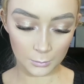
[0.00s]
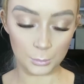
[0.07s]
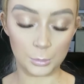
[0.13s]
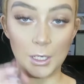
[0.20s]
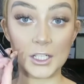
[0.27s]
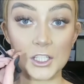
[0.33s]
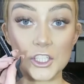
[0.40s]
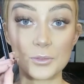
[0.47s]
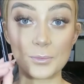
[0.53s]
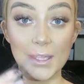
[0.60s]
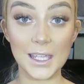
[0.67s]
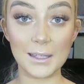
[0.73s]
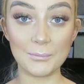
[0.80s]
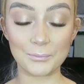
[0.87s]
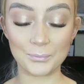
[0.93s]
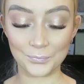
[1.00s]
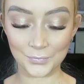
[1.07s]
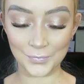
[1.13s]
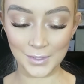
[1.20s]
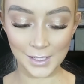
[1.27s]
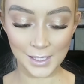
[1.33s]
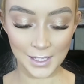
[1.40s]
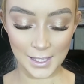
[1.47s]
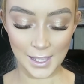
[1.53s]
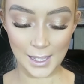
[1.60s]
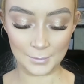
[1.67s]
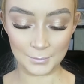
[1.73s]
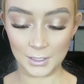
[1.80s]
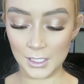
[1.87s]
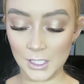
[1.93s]
Brunch Me, and
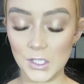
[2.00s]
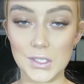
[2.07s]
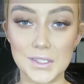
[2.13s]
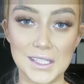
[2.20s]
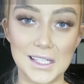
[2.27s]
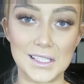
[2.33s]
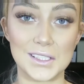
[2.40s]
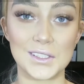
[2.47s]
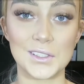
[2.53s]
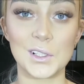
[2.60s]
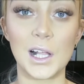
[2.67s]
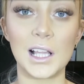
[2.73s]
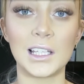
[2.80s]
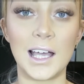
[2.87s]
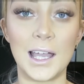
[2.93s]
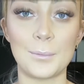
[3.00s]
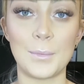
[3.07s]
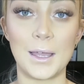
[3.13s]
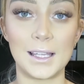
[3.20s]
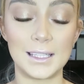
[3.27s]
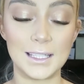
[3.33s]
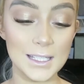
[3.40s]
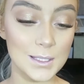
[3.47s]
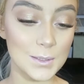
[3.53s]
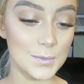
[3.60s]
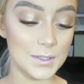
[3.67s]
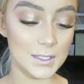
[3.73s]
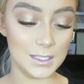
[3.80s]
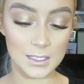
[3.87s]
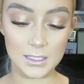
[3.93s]
I'm going to use that to align my
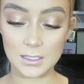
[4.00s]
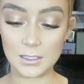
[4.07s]
lips.